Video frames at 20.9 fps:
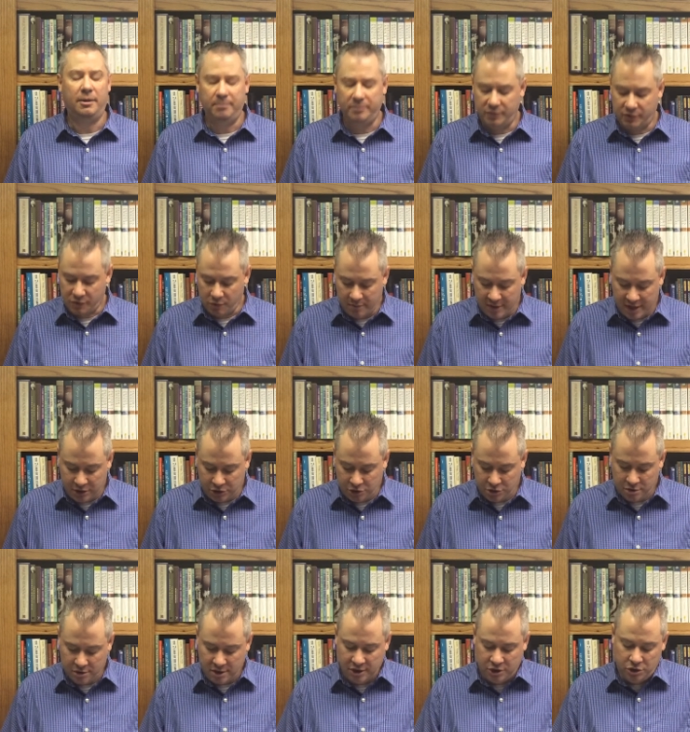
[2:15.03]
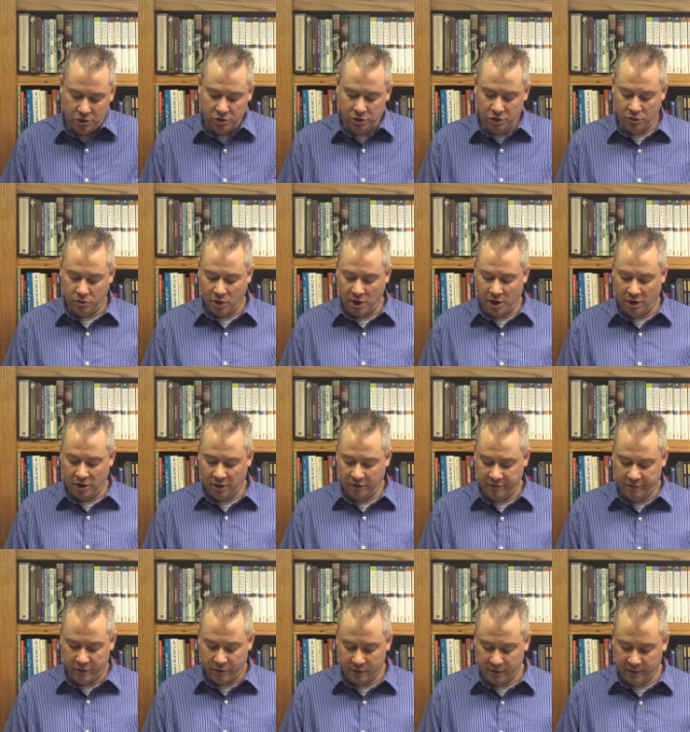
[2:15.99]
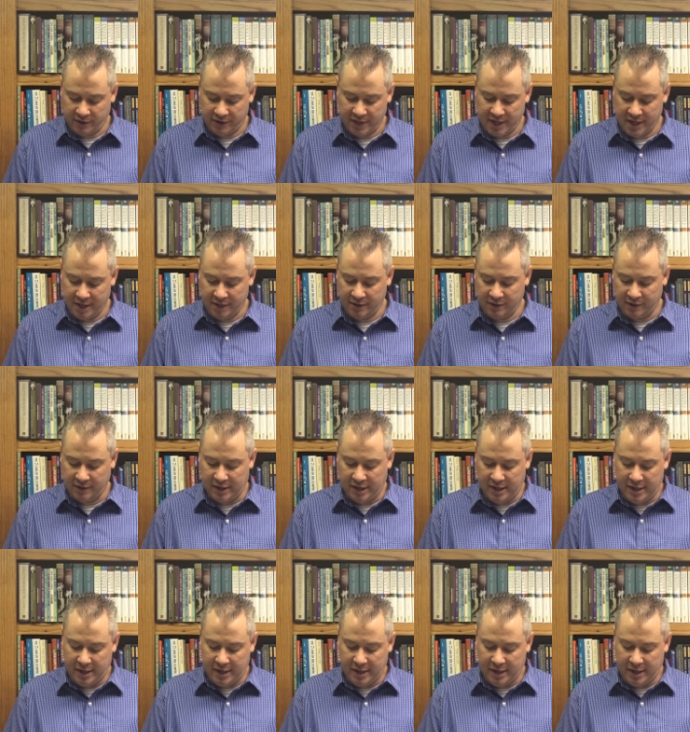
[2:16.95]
So make sure that you do all of those things.